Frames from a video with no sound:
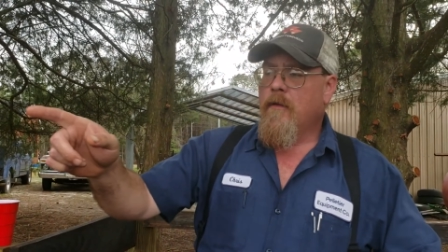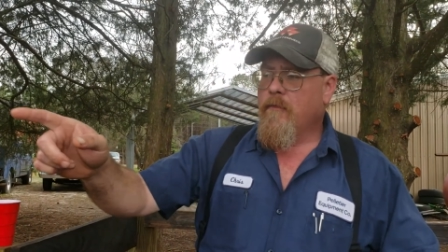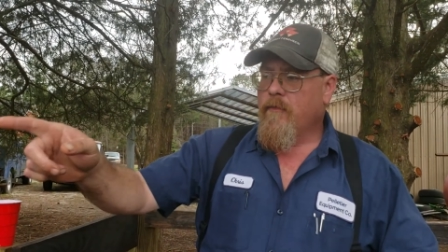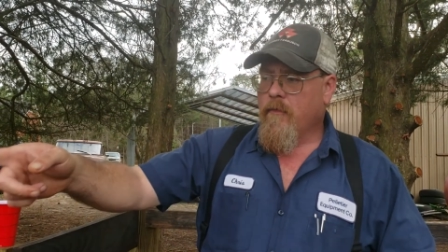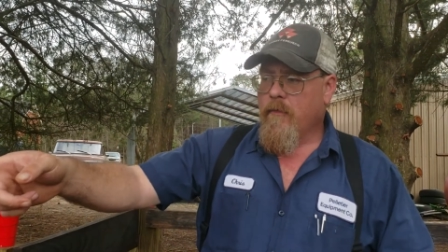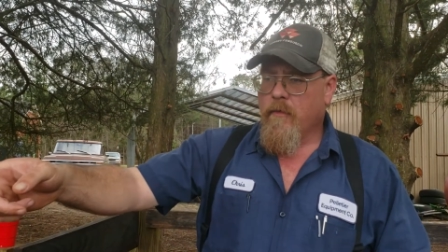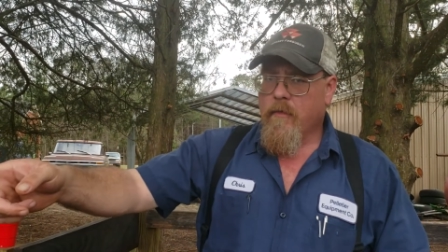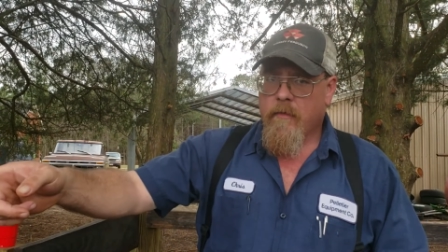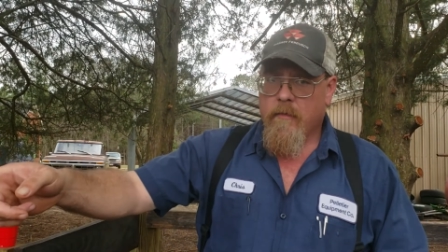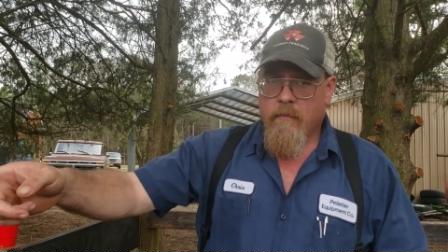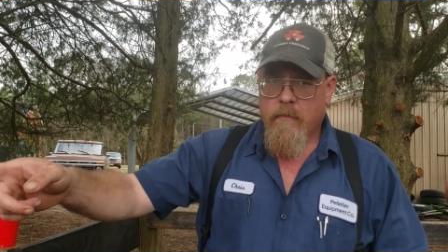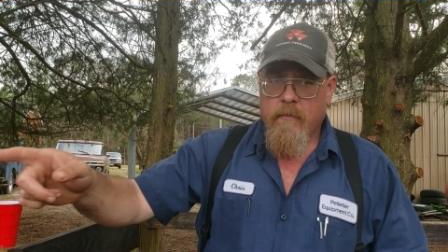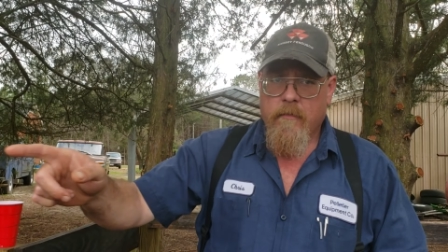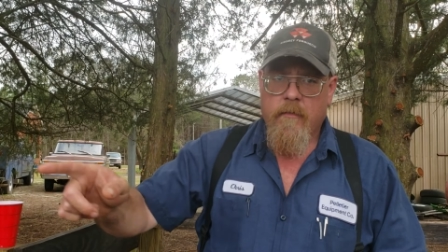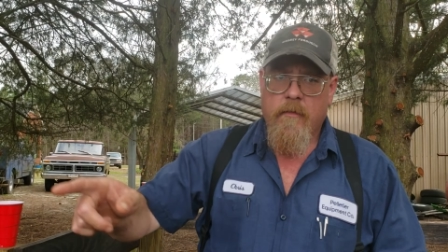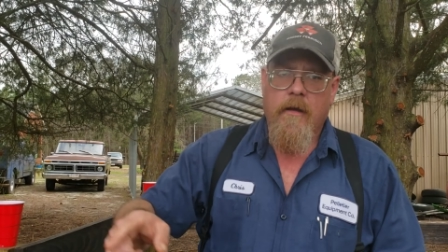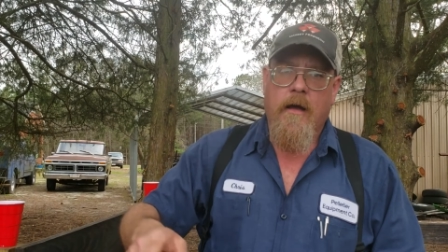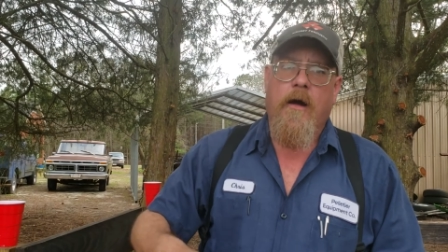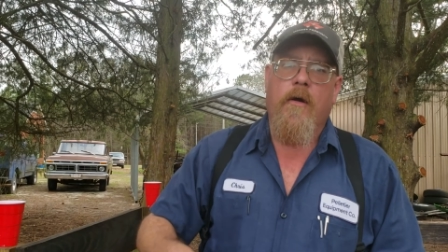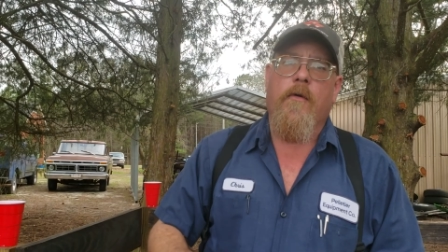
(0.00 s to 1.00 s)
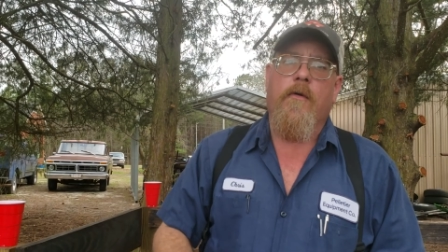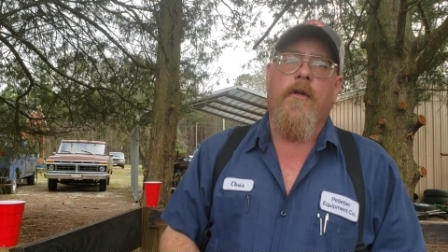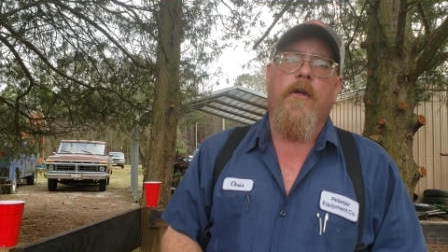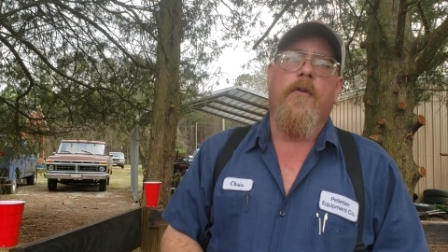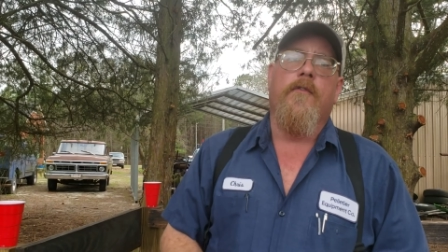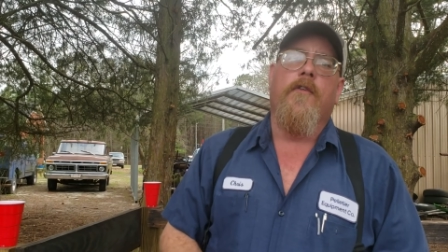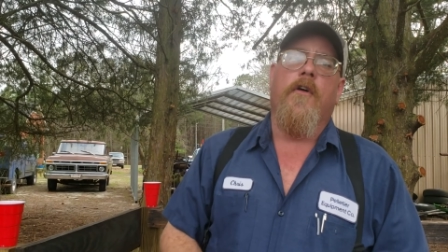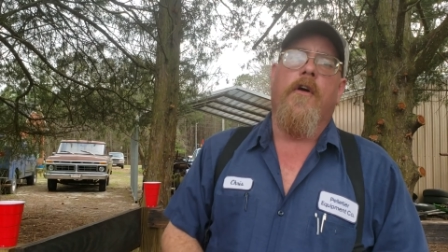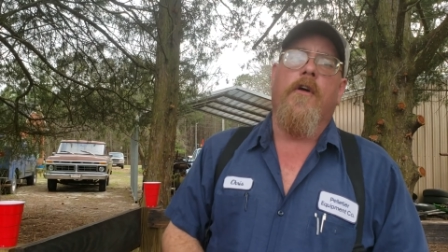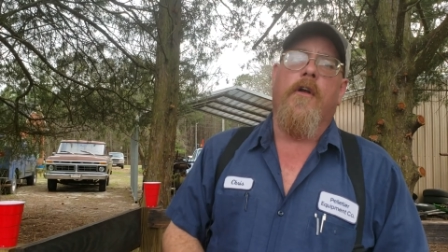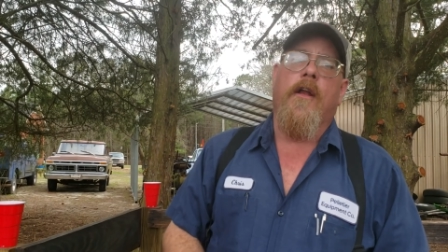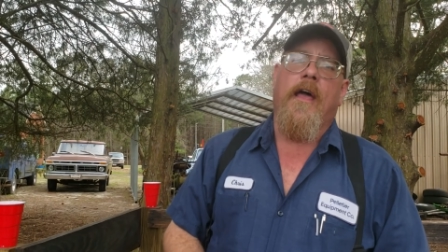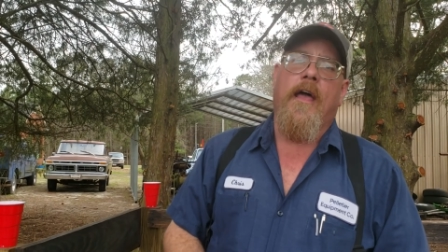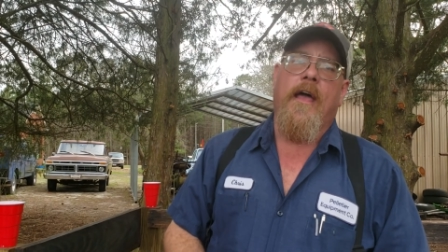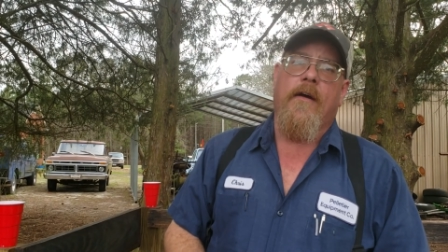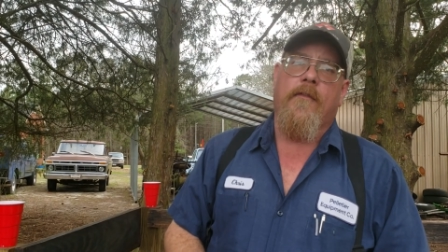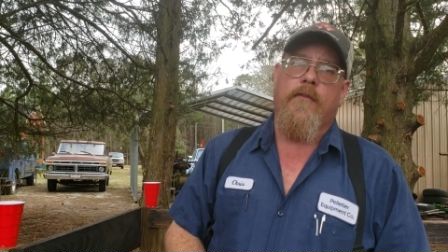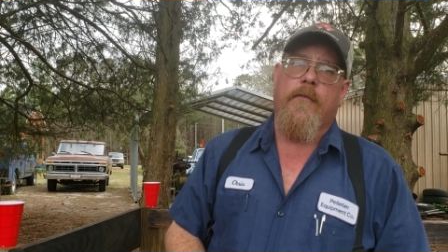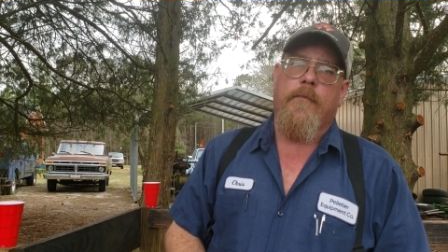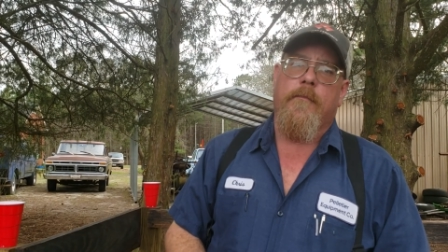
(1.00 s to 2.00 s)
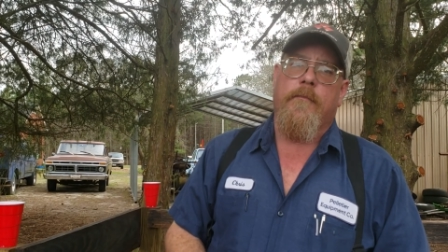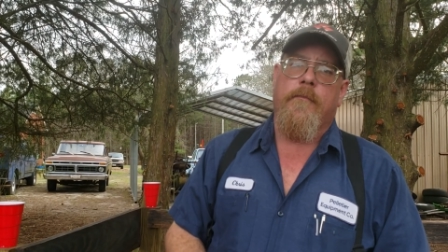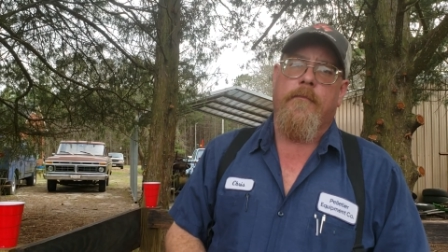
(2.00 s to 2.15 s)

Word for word: for long enough for her to have them.